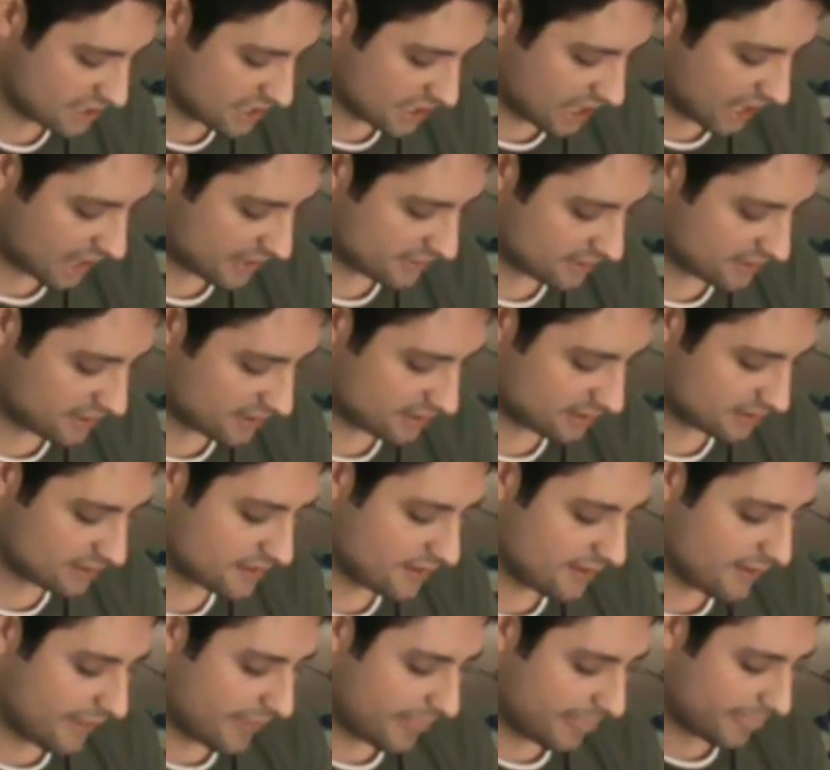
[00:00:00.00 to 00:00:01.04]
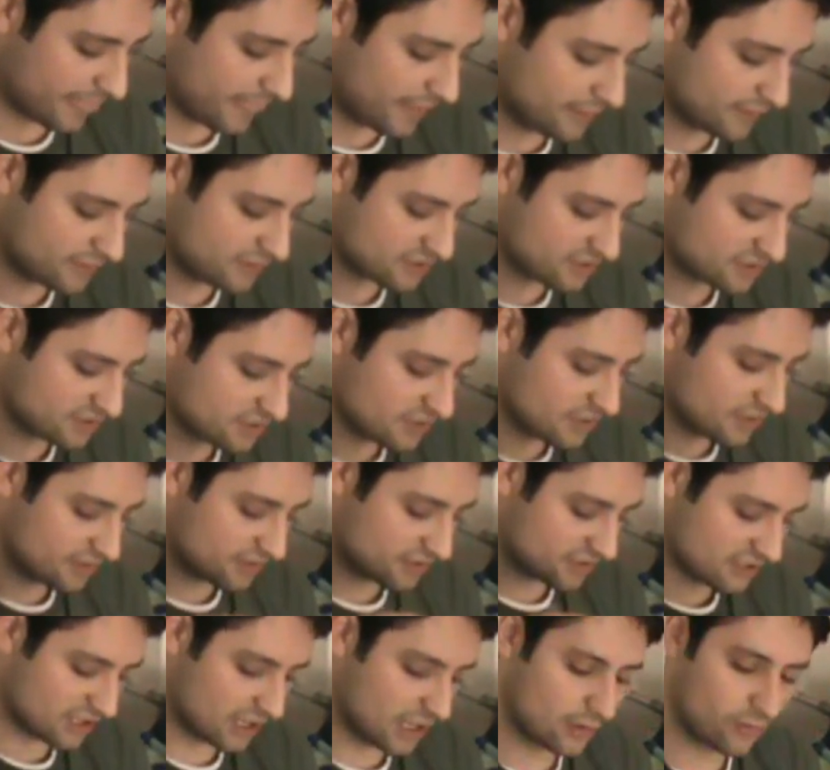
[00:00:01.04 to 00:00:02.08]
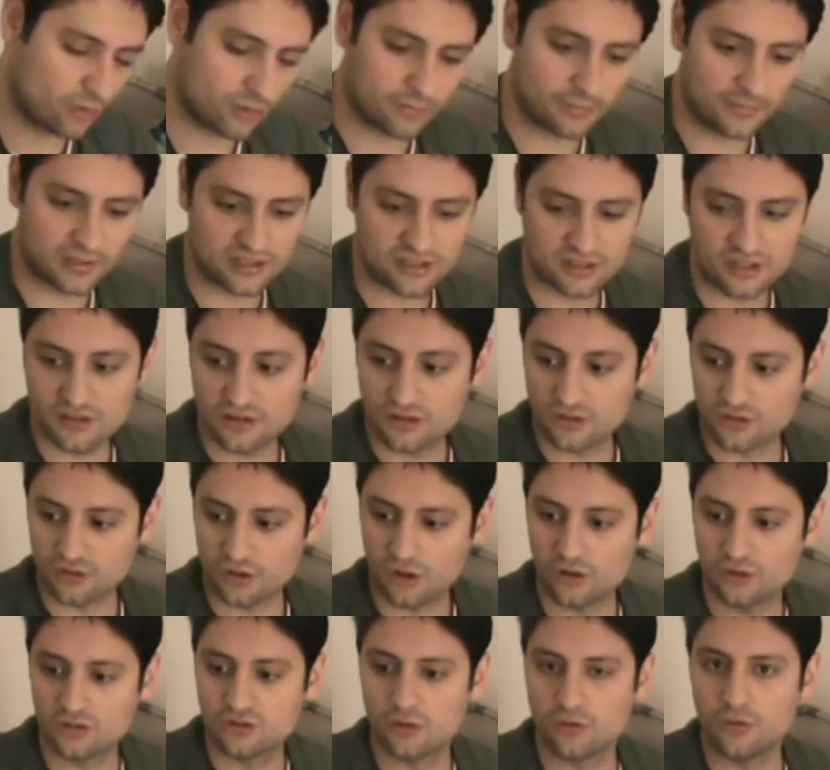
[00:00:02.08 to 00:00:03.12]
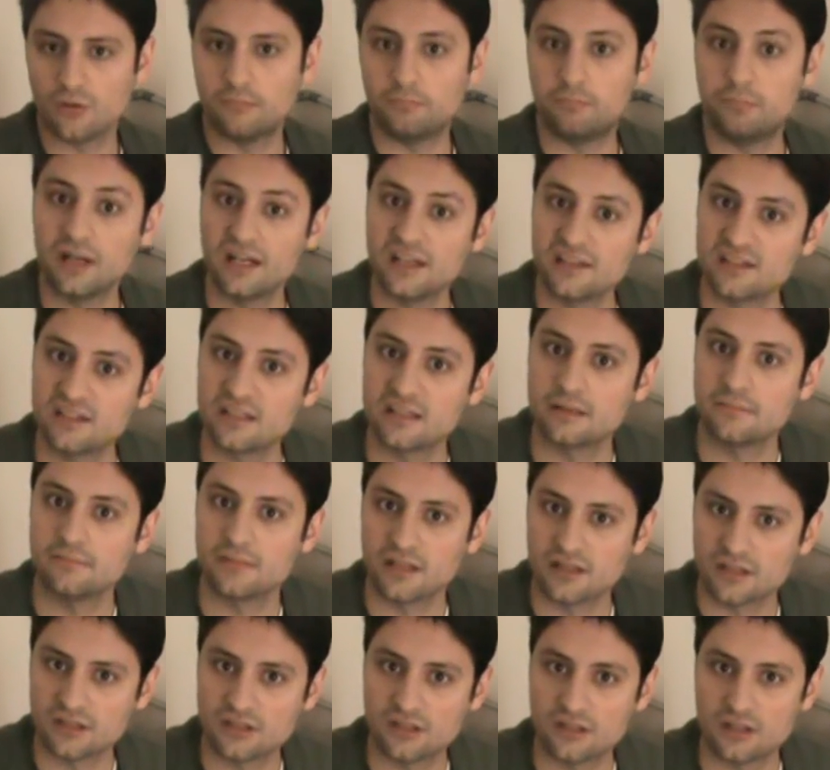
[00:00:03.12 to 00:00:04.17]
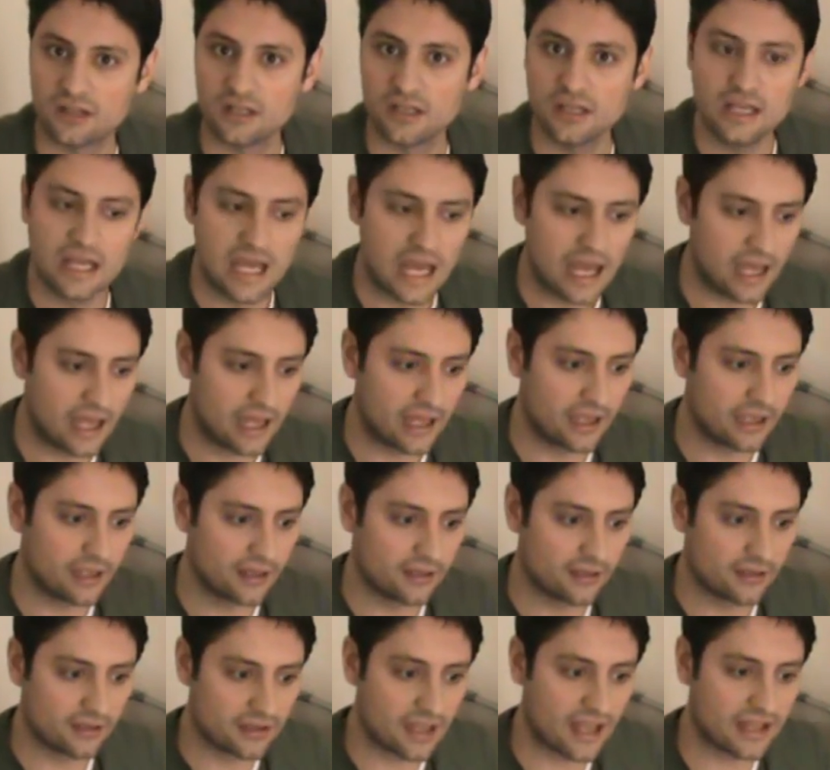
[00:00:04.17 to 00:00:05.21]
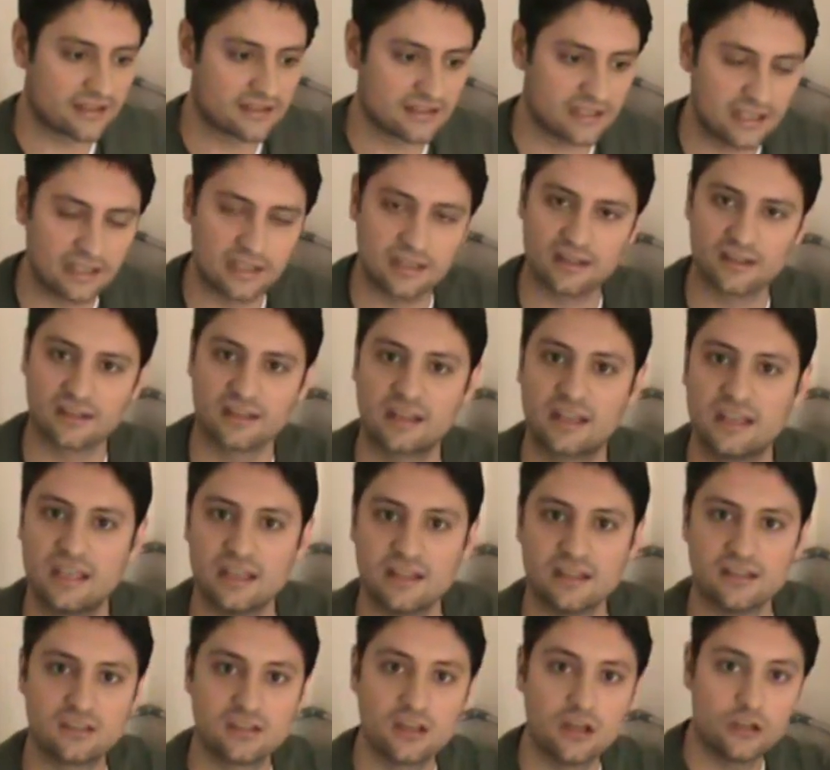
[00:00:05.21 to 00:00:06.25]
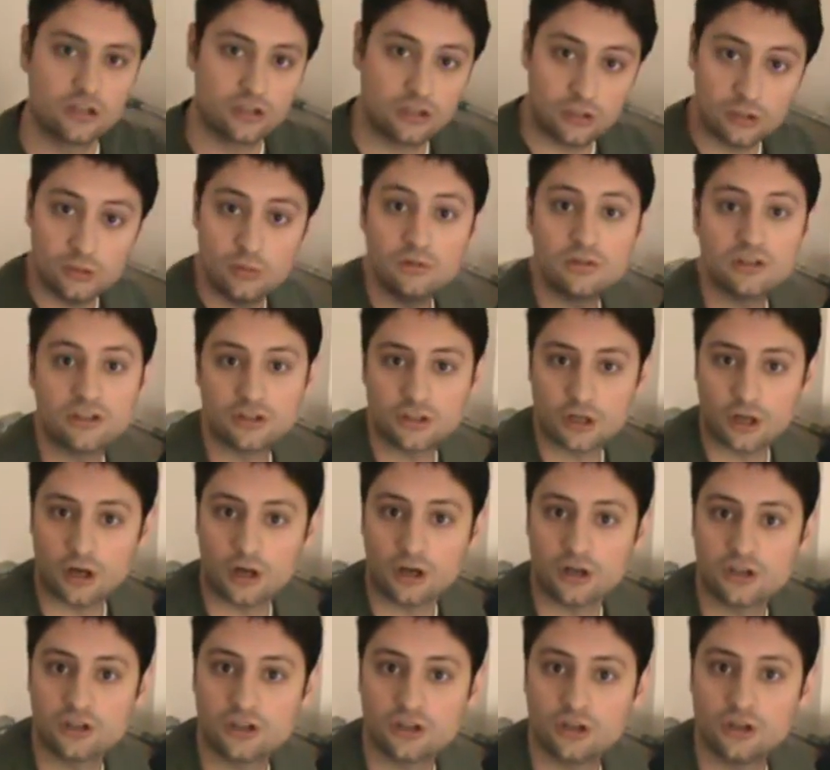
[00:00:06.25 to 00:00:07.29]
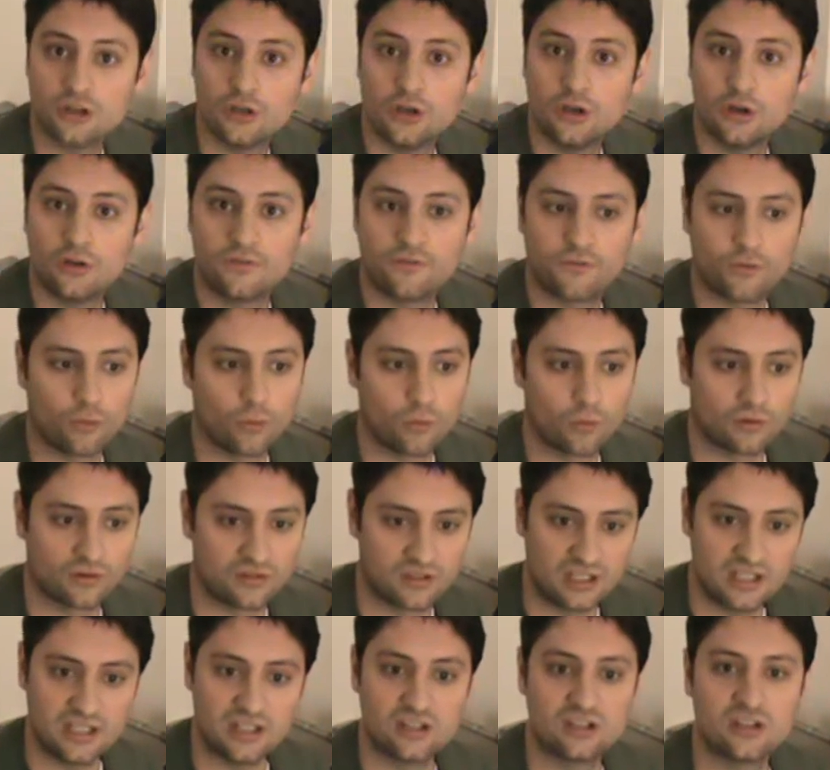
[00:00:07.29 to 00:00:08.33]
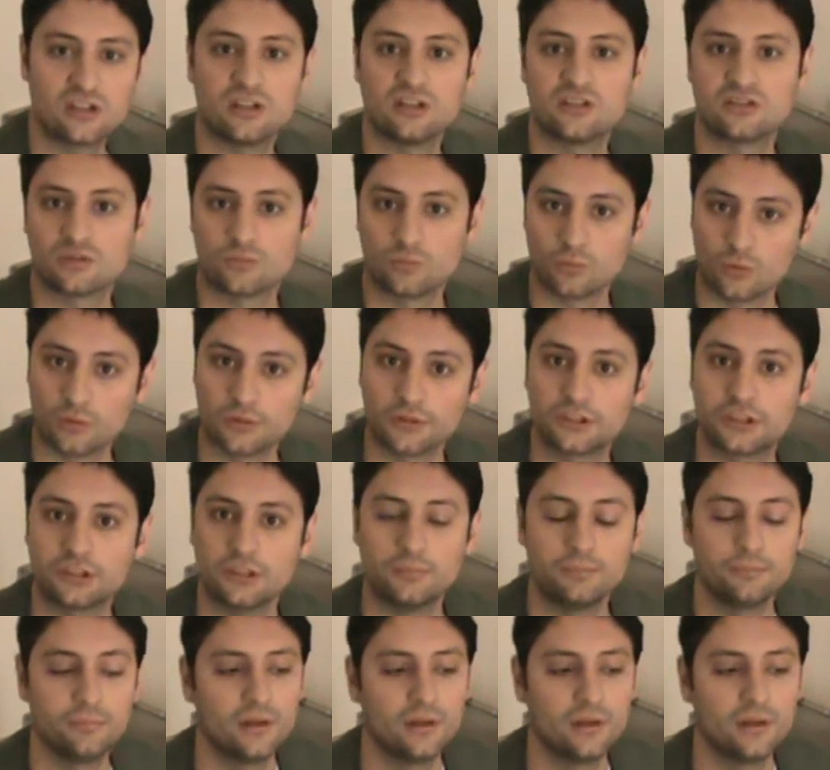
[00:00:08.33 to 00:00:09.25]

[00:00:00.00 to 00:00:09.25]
And then there's the sidewalk ministry. There's also the busing ministry, and that's getting the kids to the church for teachings and worship.